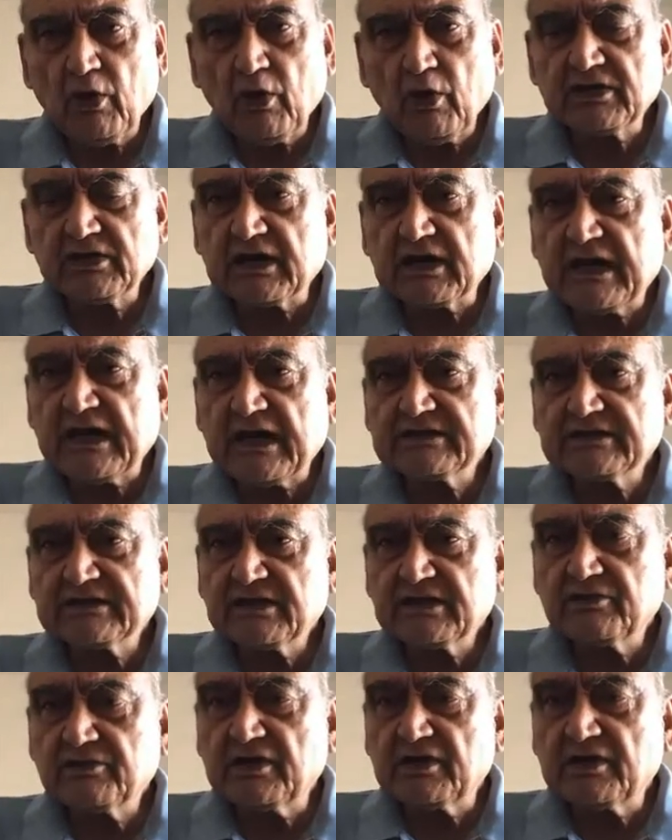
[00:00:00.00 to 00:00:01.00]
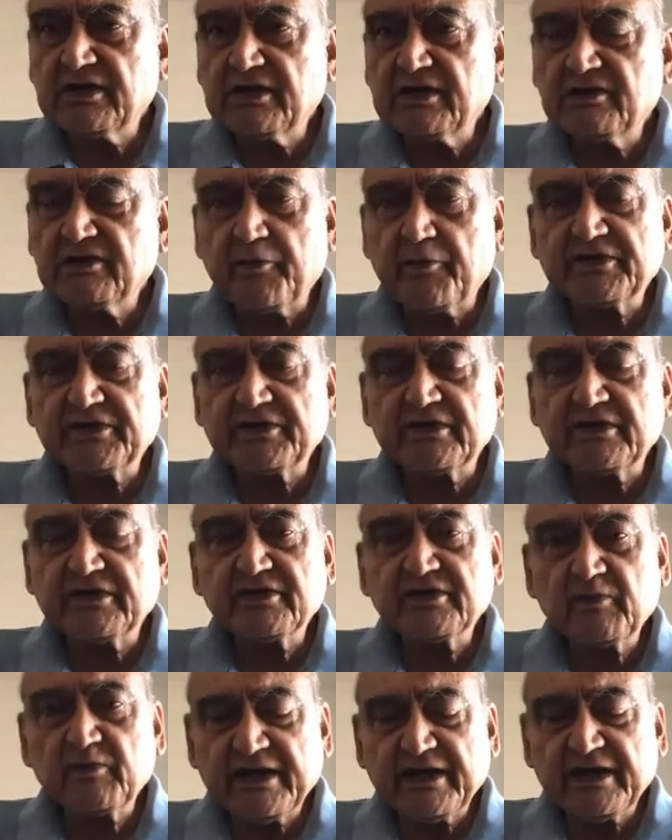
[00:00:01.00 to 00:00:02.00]
or the caste and religion
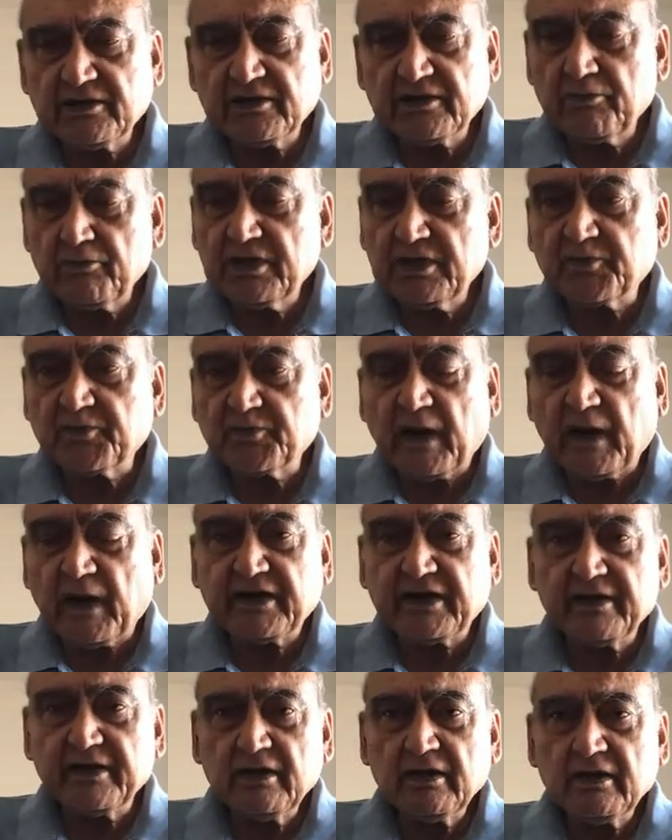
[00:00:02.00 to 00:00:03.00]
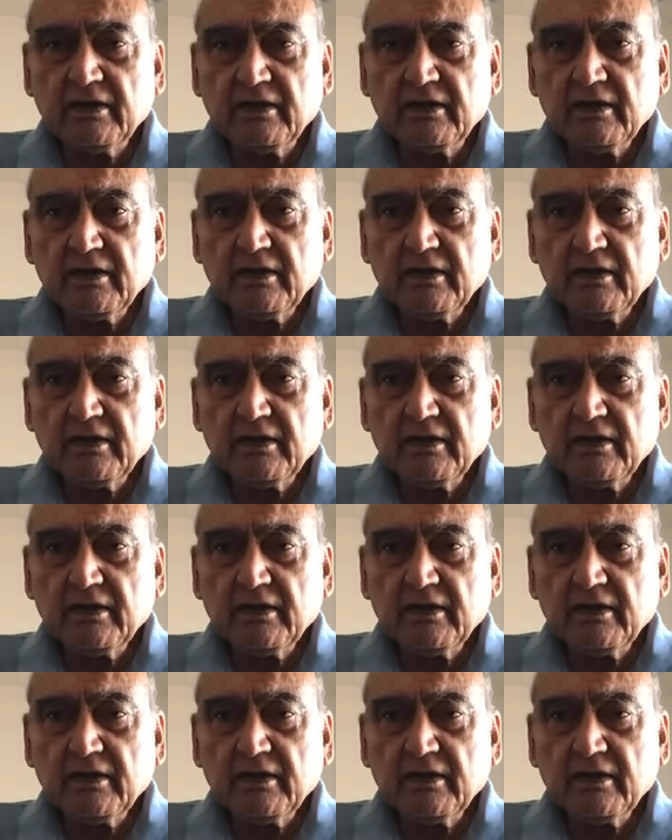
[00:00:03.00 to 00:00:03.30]
represented by his party.